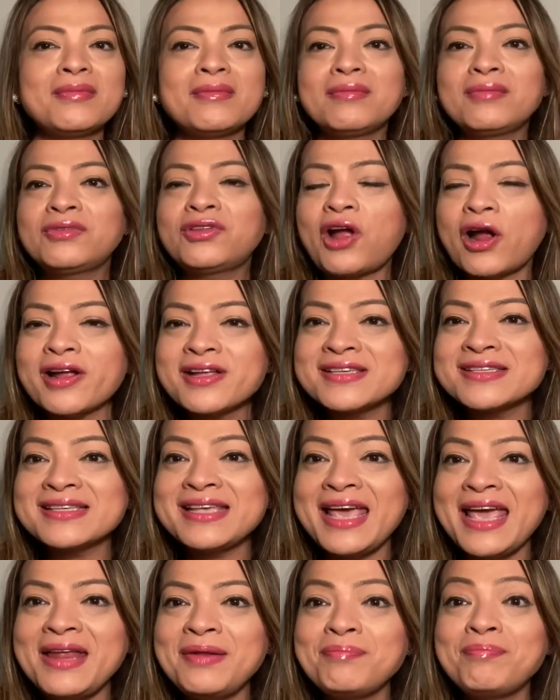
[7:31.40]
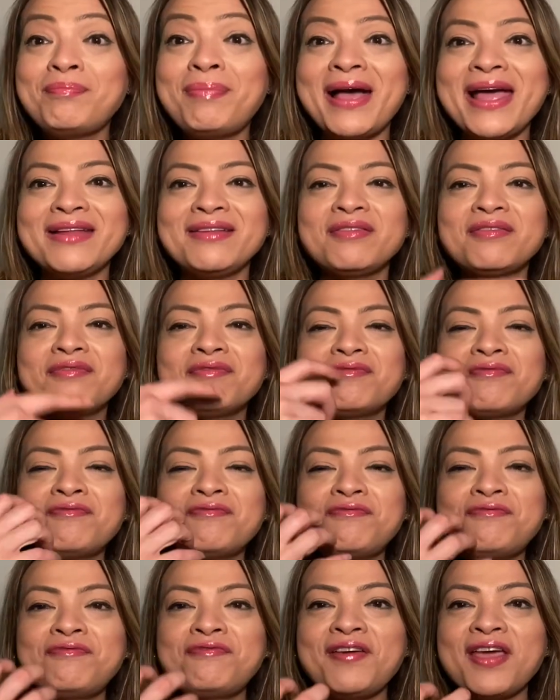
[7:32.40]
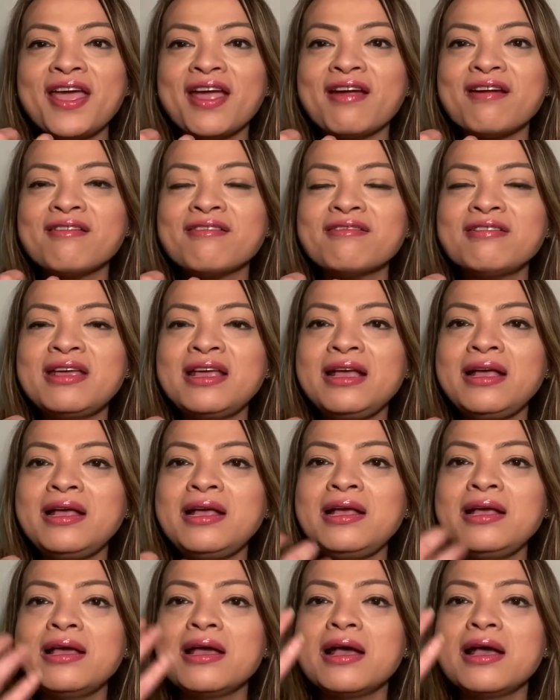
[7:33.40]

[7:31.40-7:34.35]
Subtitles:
dark skinned, but very